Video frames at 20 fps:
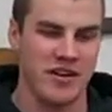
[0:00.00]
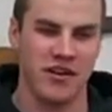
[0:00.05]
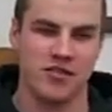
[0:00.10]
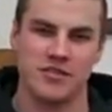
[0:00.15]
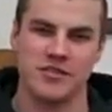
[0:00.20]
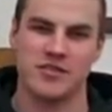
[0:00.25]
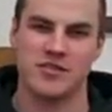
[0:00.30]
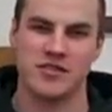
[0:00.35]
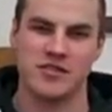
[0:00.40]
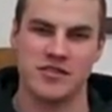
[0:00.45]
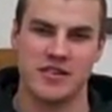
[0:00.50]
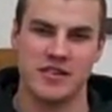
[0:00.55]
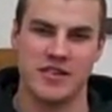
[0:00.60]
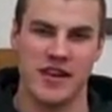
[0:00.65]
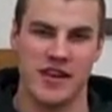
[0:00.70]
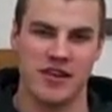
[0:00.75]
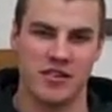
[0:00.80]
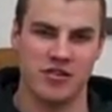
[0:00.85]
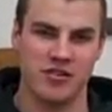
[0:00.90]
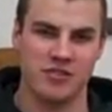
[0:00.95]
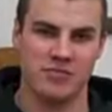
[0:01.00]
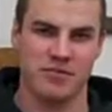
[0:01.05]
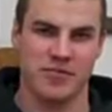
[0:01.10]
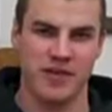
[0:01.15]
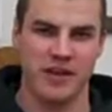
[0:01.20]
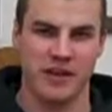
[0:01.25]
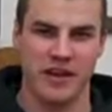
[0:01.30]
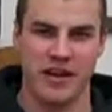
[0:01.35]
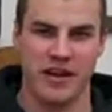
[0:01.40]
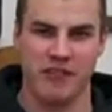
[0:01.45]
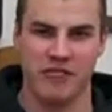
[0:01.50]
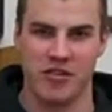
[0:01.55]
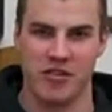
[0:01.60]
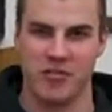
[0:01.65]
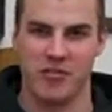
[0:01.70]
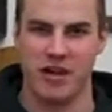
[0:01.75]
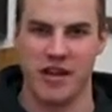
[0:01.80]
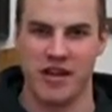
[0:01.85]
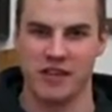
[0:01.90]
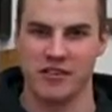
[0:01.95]
If it's just a day group, they'll have their
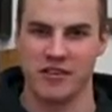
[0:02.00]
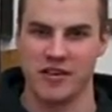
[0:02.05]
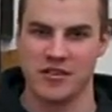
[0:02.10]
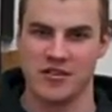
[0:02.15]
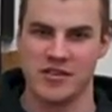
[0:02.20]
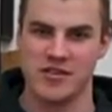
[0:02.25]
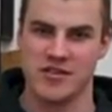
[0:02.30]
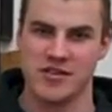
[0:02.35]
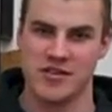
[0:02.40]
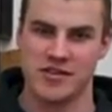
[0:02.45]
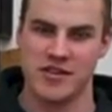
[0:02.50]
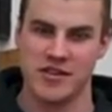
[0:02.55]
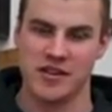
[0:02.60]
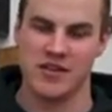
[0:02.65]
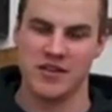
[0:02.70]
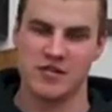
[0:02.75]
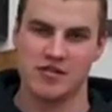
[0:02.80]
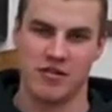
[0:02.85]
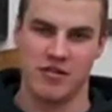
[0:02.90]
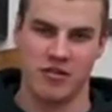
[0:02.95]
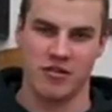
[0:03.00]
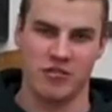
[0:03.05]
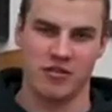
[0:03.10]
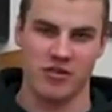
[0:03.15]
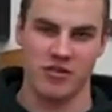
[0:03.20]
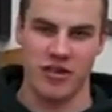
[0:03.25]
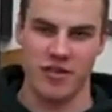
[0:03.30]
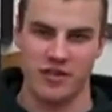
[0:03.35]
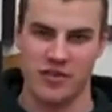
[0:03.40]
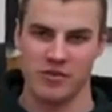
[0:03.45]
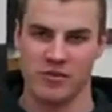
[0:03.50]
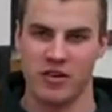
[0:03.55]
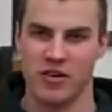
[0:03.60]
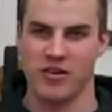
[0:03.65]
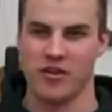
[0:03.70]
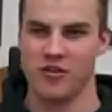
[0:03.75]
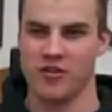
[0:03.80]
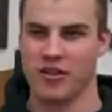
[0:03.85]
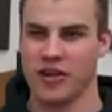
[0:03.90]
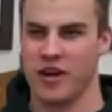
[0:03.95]
bag lunches, so we'll let them
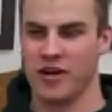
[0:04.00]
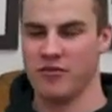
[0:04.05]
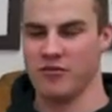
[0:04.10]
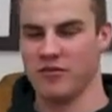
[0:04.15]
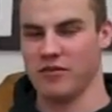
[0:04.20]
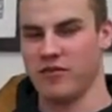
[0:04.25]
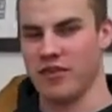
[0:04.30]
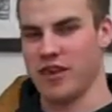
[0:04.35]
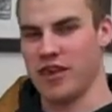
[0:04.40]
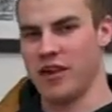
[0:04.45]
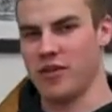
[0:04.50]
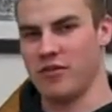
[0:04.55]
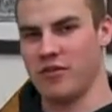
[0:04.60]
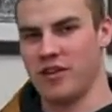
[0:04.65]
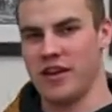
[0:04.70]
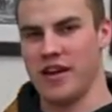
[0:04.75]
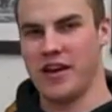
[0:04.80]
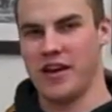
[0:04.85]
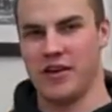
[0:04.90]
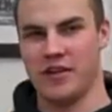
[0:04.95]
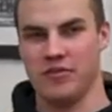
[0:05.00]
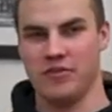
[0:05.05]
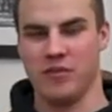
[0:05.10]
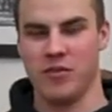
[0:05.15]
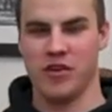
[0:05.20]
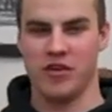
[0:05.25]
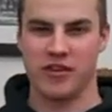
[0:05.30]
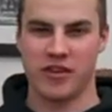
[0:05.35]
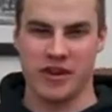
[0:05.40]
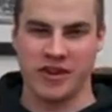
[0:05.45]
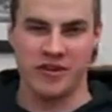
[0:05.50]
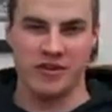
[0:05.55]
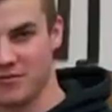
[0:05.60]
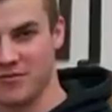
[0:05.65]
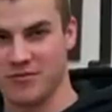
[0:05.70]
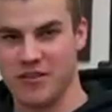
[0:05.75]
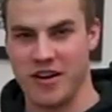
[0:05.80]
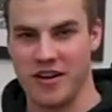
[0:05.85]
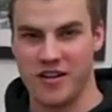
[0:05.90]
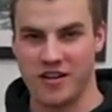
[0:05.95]
know that we have milk and
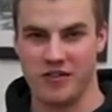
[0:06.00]
water